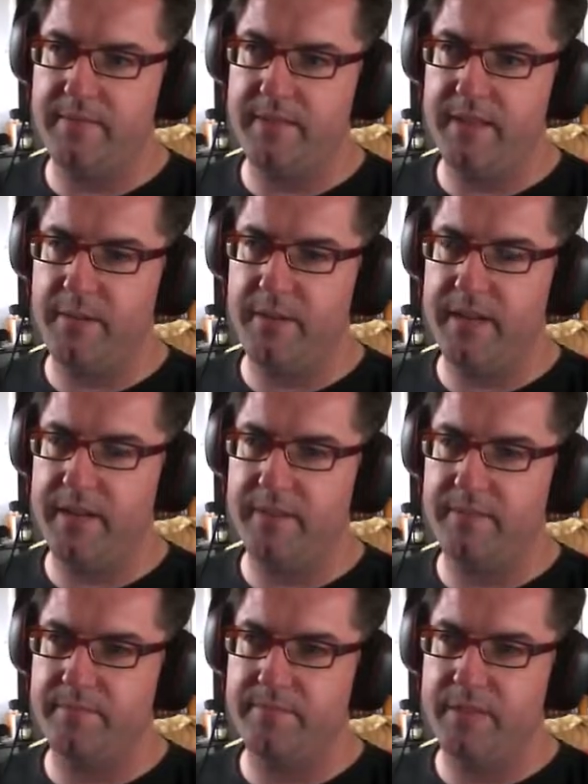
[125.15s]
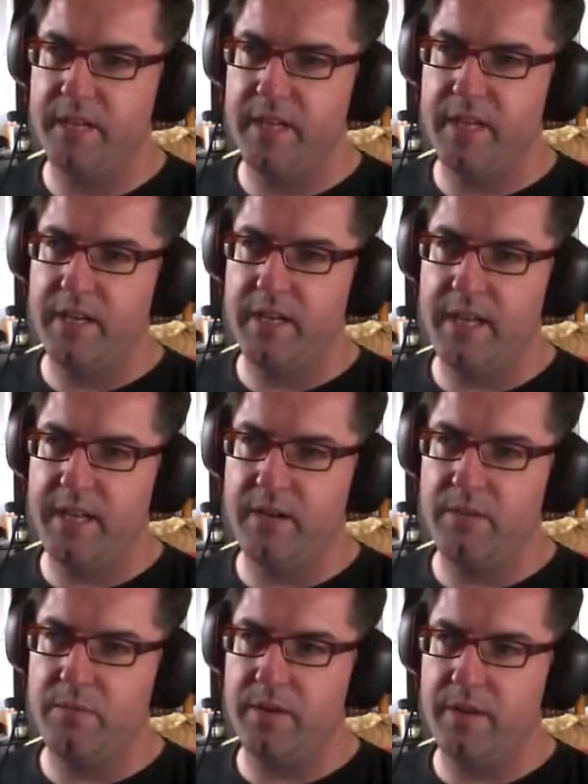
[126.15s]
There we go.
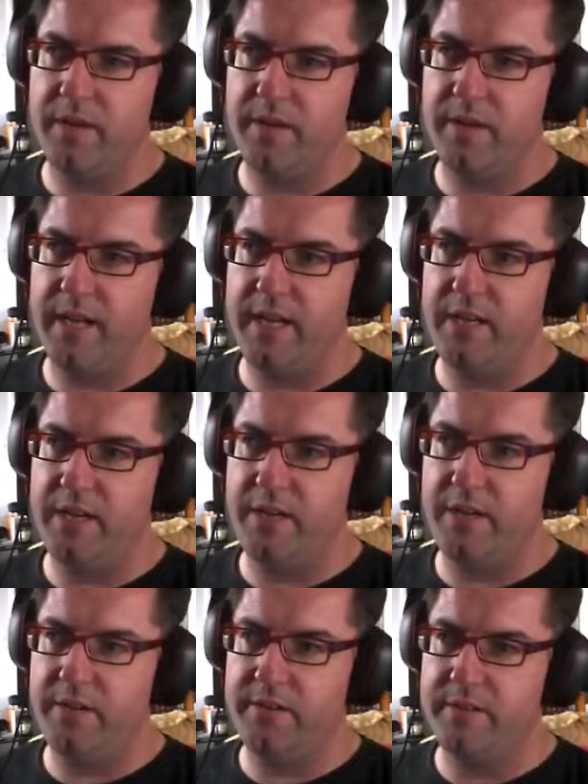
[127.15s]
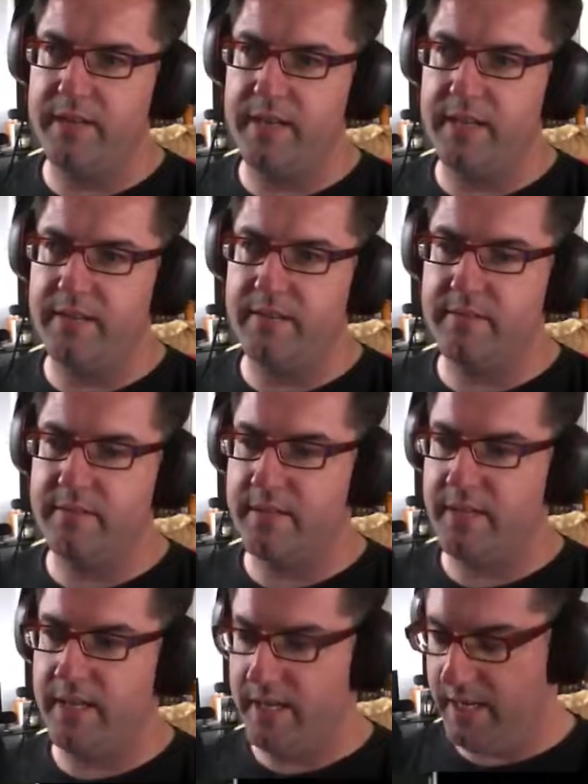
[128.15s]
Now we'll go and use that,
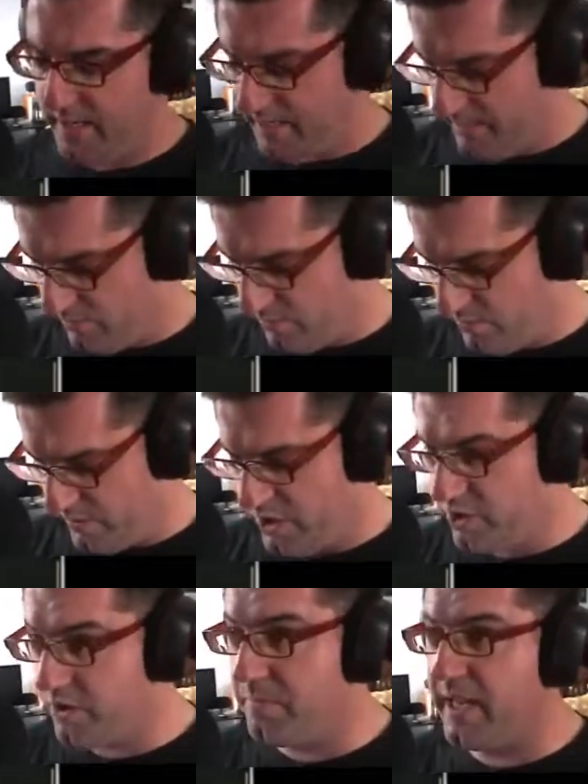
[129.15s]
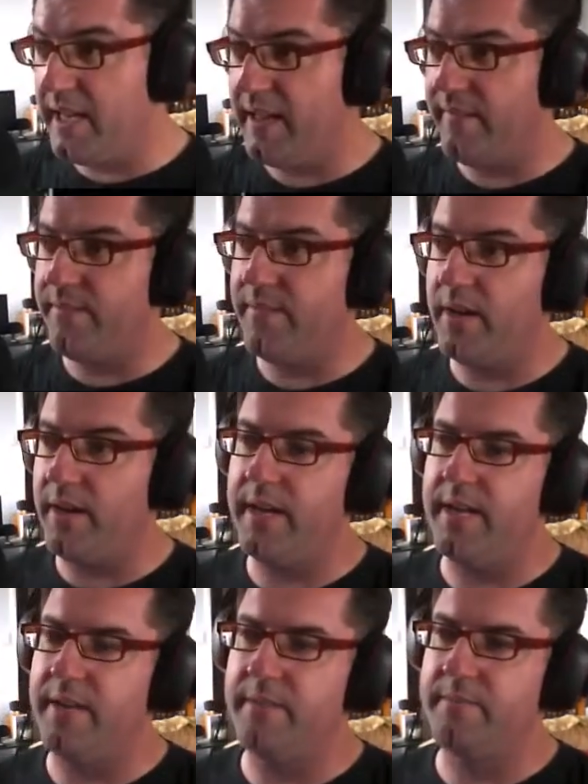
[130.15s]
and we should be
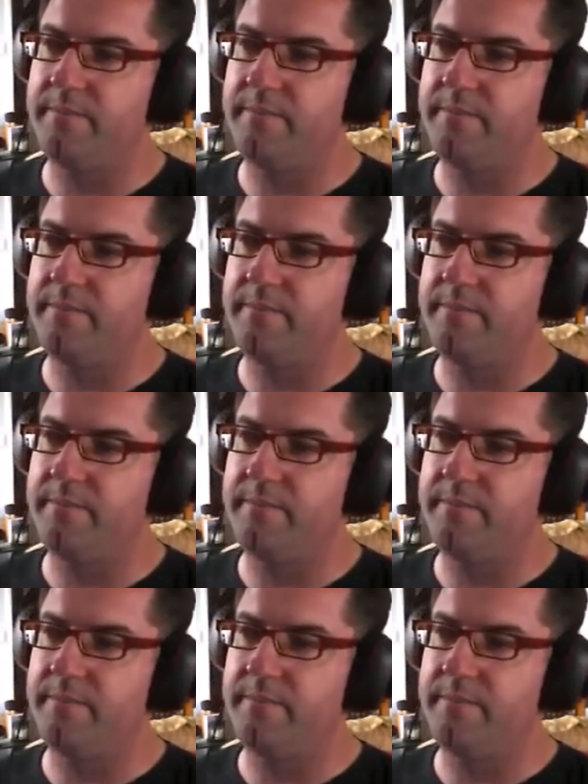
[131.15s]
fine.